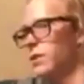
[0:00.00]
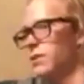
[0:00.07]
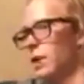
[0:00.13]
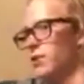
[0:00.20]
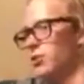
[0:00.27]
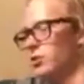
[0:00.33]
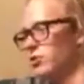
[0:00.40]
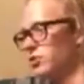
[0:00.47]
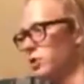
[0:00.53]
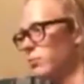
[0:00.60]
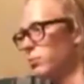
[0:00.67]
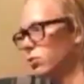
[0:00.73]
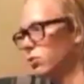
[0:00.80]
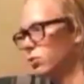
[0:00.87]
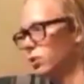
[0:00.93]
their
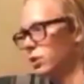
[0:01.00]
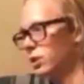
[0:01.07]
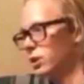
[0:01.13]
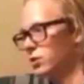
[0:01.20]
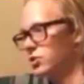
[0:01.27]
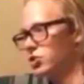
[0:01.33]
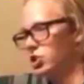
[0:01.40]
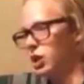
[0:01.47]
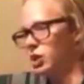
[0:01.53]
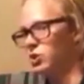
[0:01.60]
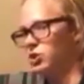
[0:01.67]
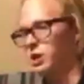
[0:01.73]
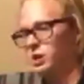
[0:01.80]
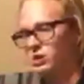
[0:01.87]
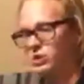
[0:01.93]
symbol is
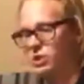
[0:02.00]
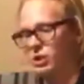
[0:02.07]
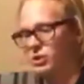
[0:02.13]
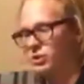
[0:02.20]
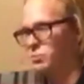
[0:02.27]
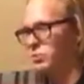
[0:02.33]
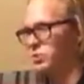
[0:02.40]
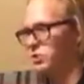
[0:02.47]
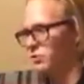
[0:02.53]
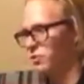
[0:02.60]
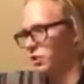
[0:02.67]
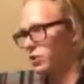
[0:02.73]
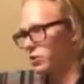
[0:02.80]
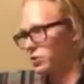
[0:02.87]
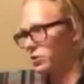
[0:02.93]
changed into like a
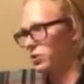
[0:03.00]
specific